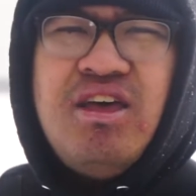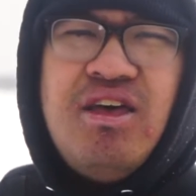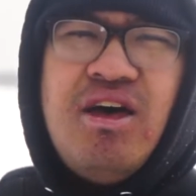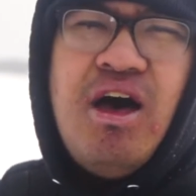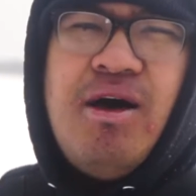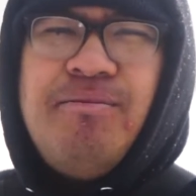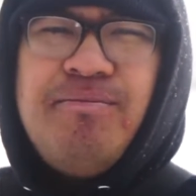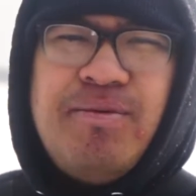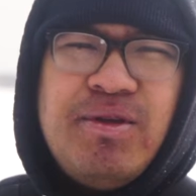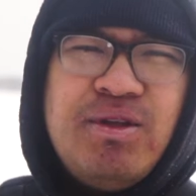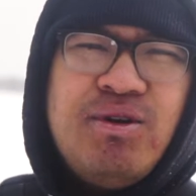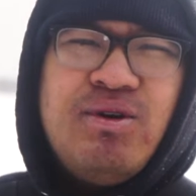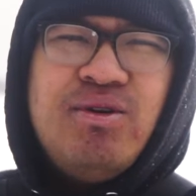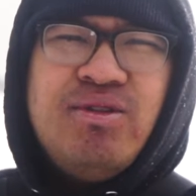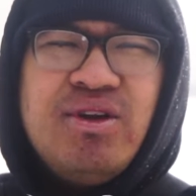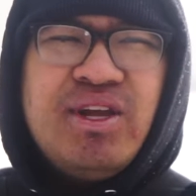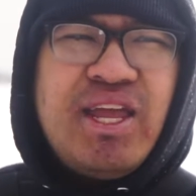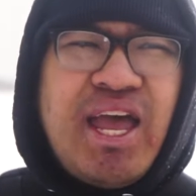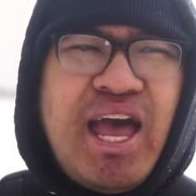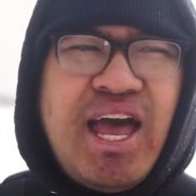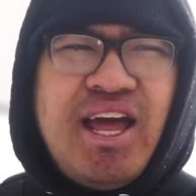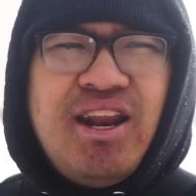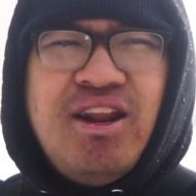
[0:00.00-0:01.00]
up in
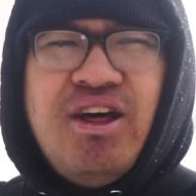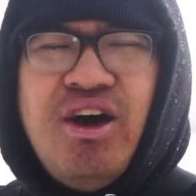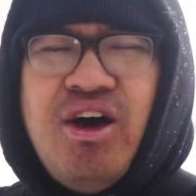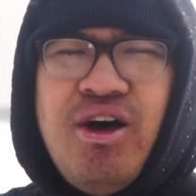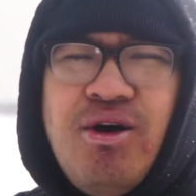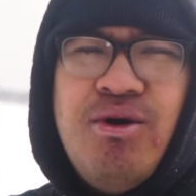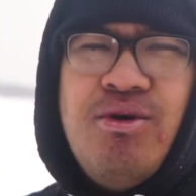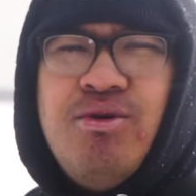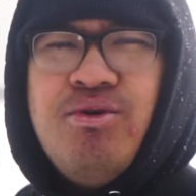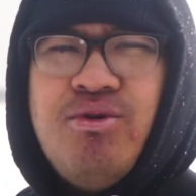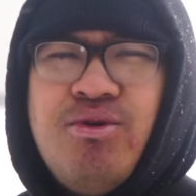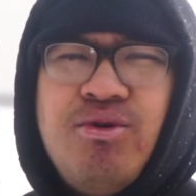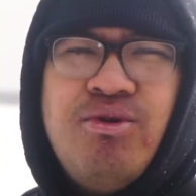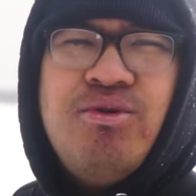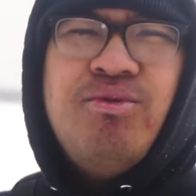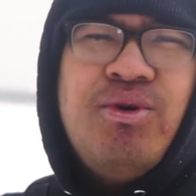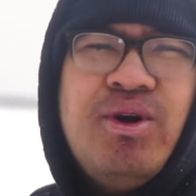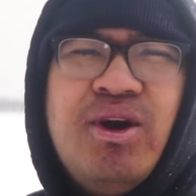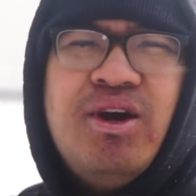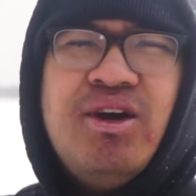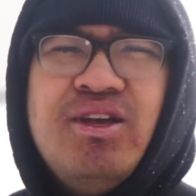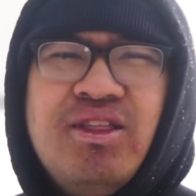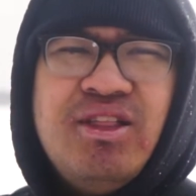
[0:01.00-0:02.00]
northern Canada
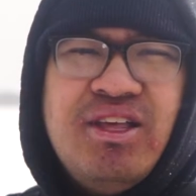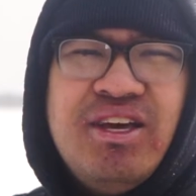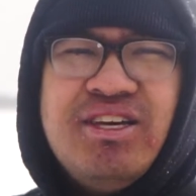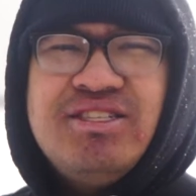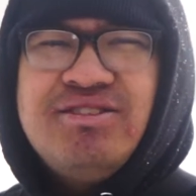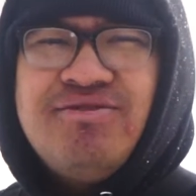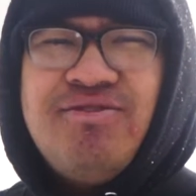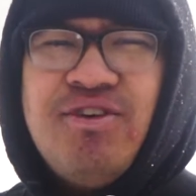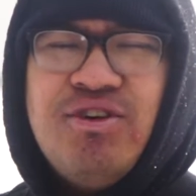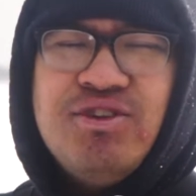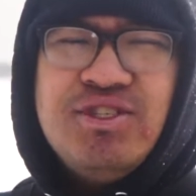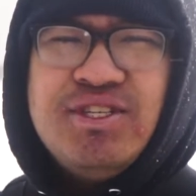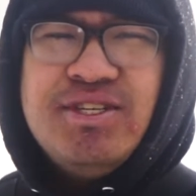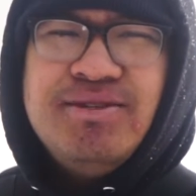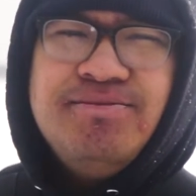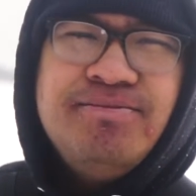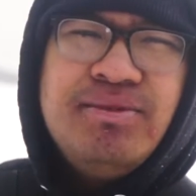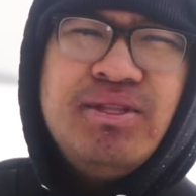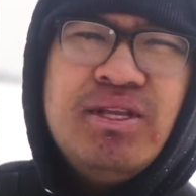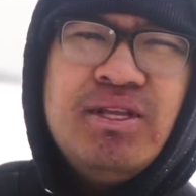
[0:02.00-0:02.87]
where the lake's frozen.